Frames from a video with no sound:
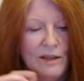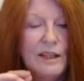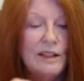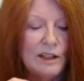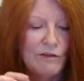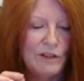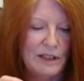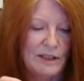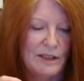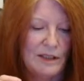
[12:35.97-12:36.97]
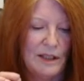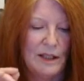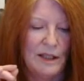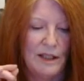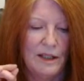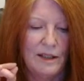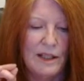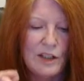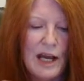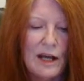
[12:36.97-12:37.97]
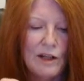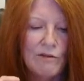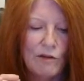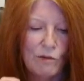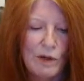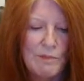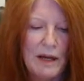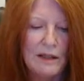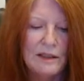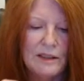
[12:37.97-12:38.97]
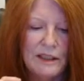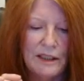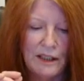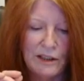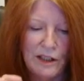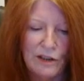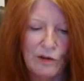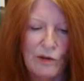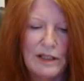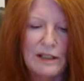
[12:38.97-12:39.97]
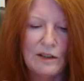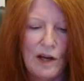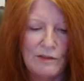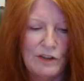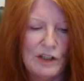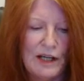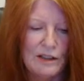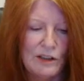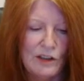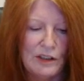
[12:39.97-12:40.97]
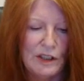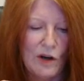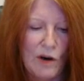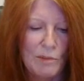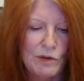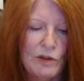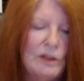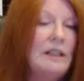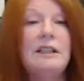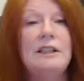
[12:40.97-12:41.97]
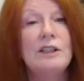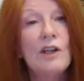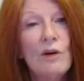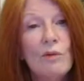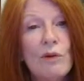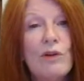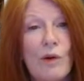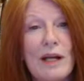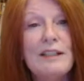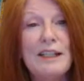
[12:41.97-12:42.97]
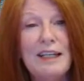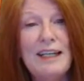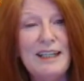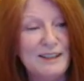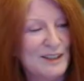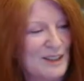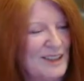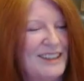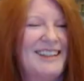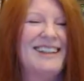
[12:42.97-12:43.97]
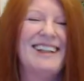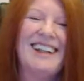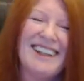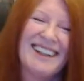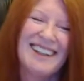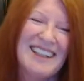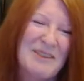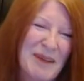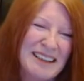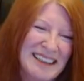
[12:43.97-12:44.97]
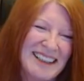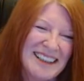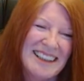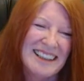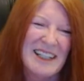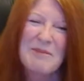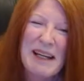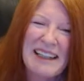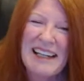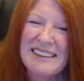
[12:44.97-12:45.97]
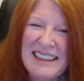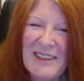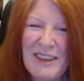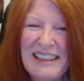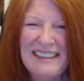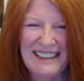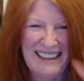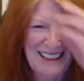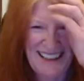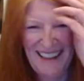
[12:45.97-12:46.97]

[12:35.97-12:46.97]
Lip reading: The gift is the talent for rebalancing and integrating life's challenges and opportunities with grace and ease. They make that sound easy.